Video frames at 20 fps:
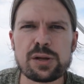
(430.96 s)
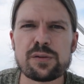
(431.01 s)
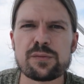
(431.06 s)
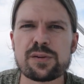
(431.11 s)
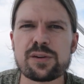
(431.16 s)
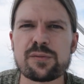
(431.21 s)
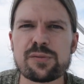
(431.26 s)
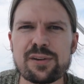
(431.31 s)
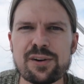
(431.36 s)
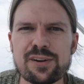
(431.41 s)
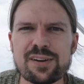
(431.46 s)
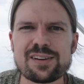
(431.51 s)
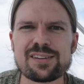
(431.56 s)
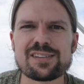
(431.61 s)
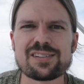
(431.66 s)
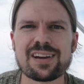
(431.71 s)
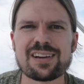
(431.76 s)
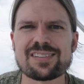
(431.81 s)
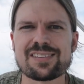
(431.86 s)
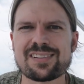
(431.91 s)
even if they're
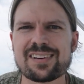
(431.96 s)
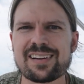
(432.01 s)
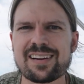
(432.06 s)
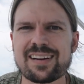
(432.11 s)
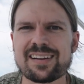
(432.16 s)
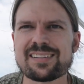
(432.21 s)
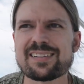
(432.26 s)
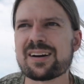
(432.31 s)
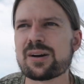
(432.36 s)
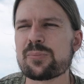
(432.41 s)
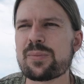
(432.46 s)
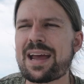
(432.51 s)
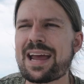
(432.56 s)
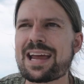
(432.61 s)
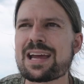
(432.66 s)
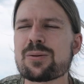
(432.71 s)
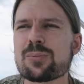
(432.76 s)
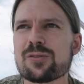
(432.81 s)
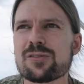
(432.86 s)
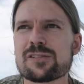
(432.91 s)
congested. I, am
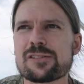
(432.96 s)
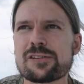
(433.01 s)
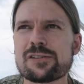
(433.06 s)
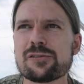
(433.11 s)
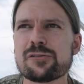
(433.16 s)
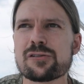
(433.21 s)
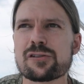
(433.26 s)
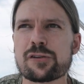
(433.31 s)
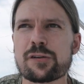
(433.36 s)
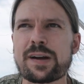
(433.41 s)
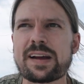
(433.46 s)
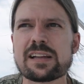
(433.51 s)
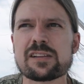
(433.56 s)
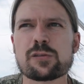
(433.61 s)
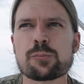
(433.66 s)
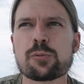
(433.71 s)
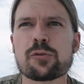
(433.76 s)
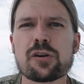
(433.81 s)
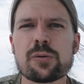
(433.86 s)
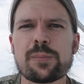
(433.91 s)
able to
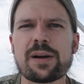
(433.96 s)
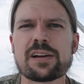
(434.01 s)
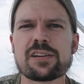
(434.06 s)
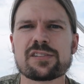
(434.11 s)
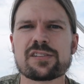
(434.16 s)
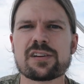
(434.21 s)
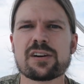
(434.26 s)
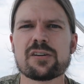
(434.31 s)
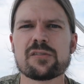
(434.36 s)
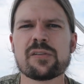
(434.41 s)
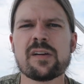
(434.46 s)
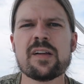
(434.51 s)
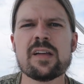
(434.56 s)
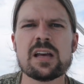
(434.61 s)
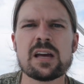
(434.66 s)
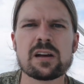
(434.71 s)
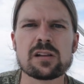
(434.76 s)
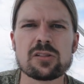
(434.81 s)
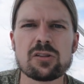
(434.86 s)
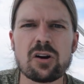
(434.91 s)
transport myself
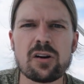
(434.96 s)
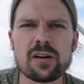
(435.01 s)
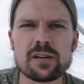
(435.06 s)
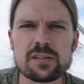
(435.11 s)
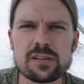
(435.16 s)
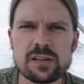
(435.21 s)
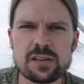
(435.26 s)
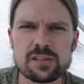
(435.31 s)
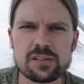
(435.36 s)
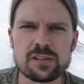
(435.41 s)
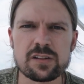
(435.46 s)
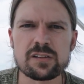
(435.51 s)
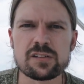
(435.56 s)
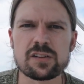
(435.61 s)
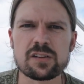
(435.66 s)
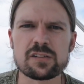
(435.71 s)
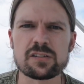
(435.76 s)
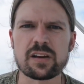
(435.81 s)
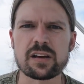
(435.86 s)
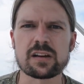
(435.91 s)
long
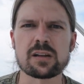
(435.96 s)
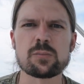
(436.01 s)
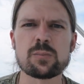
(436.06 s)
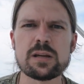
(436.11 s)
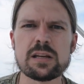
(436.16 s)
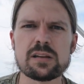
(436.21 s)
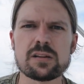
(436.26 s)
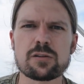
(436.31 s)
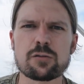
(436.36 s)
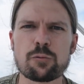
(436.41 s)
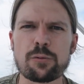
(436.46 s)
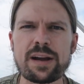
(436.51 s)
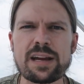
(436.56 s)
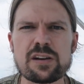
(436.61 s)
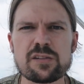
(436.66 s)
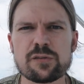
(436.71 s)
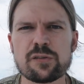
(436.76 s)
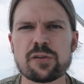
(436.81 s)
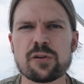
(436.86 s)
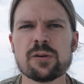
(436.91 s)
distances. I can be
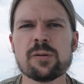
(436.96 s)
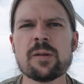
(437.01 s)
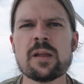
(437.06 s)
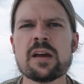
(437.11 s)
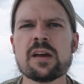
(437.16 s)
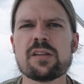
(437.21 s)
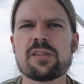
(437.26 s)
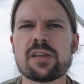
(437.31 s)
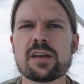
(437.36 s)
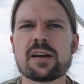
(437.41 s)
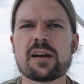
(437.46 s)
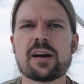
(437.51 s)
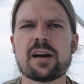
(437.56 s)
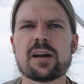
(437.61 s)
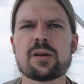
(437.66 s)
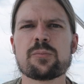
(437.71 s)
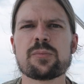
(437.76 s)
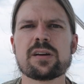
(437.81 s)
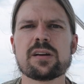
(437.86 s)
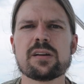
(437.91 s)
grateful that
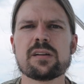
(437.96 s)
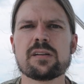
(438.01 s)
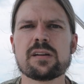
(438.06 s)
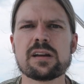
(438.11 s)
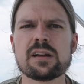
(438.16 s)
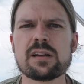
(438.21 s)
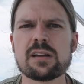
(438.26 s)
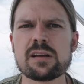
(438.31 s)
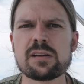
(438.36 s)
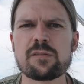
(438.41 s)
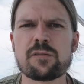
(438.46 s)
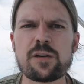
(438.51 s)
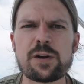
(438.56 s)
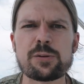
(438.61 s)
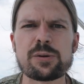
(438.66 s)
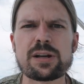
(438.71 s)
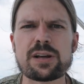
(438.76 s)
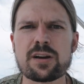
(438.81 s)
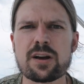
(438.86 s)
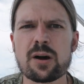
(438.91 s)
I'm eh,
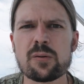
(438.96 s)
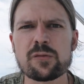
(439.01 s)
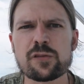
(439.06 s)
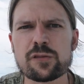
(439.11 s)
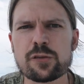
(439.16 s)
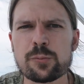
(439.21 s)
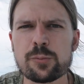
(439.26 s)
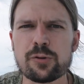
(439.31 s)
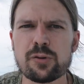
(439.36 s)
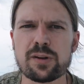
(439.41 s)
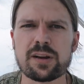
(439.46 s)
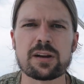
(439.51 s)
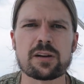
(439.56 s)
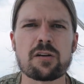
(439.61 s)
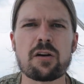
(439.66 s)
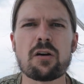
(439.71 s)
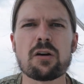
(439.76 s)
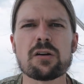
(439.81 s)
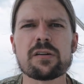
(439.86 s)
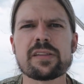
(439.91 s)
very comfortable in a
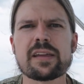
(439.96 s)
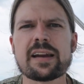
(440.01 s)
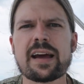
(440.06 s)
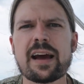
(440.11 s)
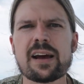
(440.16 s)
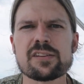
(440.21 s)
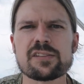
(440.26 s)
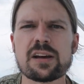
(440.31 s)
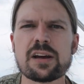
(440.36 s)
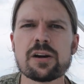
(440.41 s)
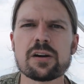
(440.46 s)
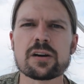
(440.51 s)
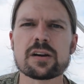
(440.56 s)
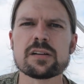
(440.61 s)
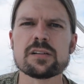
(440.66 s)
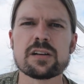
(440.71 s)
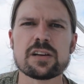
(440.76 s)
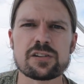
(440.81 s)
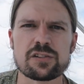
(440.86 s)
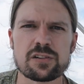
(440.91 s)
car that has air
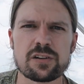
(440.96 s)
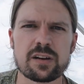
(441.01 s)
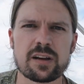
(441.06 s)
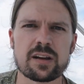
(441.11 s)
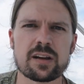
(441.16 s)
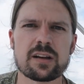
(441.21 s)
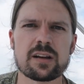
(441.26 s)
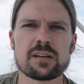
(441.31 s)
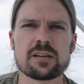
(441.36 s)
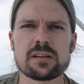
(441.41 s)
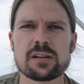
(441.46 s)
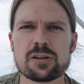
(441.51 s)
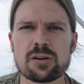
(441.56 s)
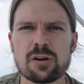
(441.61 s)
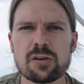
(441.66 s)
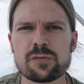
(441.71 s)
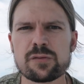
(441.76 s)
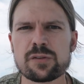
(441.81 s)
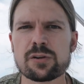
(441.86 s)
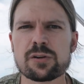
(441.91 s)
conditioning. And, you
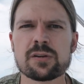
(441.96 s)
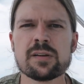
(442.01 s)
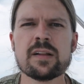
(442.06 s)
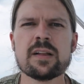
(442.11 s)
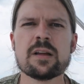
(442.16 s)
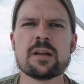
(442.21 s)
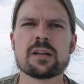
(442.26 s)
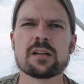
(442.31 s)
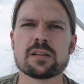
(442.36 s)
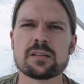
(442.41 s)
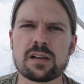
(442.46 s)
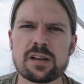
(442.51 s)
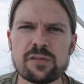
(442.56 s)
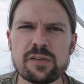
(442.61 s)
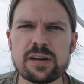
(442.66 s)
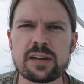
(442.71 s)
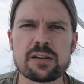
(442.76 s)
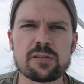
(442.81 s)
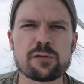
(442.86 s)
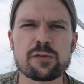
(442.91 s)
know, if you're
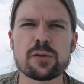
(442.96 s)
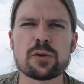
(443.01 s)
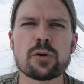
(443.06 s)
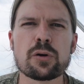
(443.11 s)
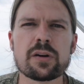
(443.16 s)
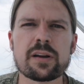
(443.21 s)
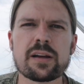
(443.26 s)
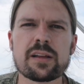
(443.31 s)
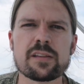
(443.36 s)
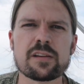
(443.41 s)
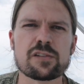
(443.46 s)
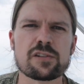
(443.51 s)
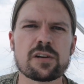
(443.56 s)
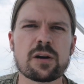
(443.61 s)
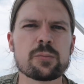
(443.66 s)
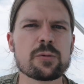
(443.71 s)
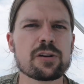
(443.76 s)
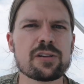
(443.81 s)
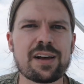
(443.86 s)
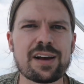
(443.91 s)
living in Florida in the
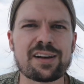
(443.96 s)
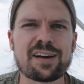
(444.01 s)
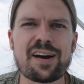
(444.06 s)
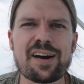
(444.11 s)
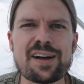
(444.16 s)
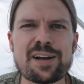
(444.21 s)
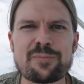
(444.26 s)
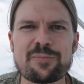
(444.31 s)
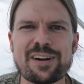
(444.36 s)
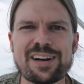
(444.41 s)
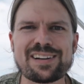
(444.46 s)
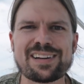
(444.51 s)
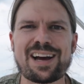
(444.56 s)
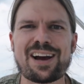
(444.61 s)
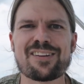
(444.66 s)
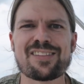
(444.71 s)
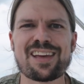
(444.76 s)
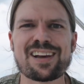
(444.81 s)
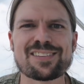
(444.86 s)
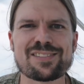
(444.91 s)
summer like I am right
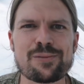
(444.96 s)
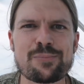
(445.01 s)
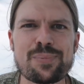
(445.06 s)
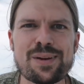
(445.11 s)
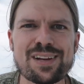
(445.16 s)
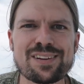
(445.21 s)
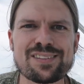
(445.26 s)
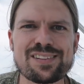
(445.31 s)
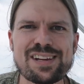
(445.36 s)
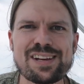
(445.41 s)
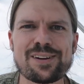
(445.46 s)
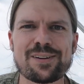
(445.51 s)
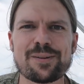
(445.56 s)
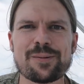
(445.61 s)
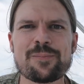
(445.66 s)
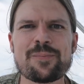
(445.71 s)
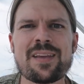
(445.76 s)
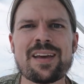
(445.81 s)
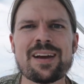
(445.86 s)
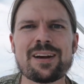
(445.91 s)
now, that's a big
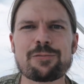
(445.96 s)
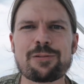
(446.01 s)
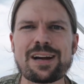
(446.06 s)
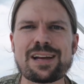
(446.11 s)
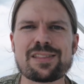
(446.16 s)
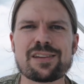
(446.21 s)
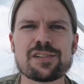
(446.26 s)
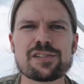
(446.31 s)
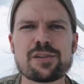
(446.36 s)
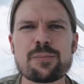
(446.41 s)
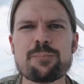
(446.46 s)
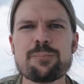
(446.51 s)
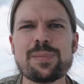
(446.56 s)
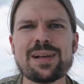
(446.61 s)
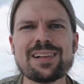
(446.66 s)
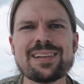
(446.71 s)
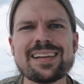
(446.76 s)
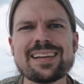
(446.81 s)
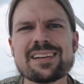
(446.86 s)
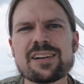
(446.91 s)
deal, right? There's a
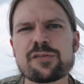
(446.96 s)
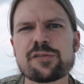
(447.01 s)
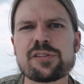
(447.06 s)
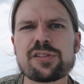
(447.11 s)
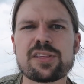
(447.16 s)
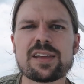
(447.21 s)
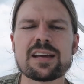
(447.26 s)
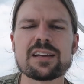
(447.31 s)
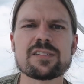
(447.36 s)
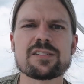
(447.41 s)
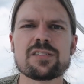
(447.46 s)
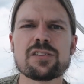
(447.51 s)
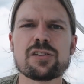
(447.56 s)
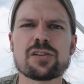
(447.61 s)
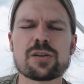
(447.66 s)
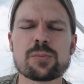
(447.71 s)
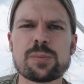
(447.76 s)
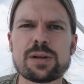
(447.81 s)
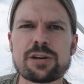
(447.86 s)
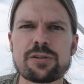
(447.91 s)
million different things that you
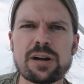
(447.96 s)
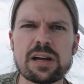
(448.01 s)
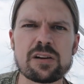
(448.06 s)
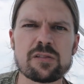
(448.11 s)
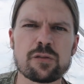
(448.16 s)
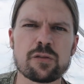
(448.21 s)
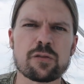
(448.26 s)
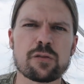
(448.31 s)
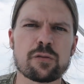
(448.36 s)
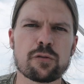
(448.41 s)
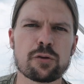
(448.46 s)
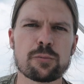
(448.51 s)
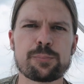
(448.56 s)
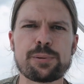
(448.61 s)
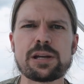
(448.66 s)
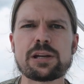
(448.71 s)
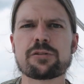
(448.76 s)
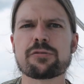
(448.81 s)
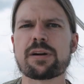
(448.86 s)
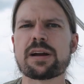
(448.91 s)
can be grateful for.
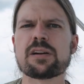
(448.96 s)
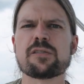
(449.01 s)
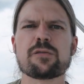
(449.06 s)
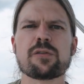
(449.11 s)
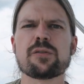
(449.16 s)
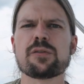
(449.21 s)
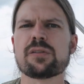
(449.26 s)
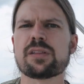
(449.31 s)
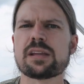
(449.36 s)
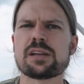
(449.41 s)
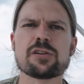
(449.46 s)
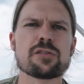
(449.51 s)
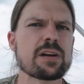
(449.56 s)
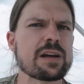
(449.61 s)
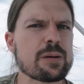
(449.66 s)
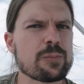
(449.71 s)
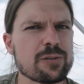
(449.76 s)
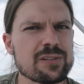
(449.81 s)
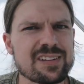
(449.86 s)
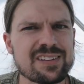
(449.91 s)
Be grateful that you're
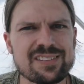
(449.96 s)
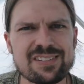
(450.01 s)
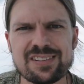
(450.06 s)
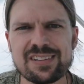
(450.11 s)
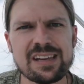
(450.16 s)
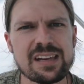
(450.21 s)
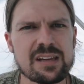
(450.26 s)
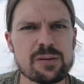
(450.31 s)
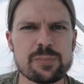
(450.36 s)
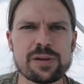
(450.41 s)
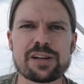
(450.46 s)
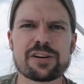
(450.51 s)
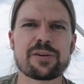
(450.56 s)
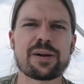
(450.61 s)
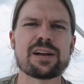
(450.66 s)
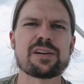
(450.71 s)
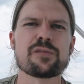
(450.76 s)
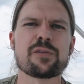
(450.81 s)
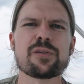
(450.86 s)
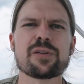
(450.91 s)
able to see. Be
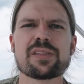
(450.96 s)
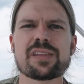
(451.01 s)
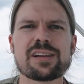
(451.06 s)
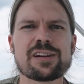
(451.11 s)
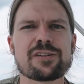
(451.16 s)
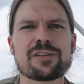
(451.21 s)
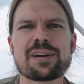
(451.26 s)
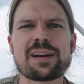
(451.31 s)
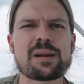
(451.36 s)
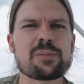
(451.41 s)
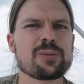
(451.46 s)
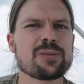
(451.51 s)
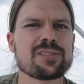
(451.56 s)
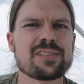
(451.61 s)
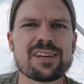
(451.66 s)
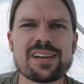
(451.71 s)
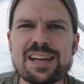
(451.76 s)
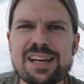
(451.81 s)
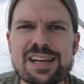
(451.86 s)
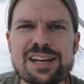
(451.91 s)
grateful that you're able
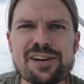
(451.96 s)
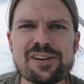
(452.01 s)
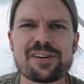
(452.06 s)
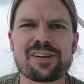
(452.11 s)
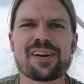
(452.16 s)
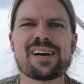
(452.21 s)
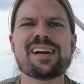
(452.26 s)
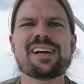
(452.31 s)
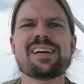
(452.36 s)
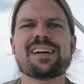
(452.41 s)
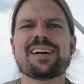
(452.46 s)
to hear.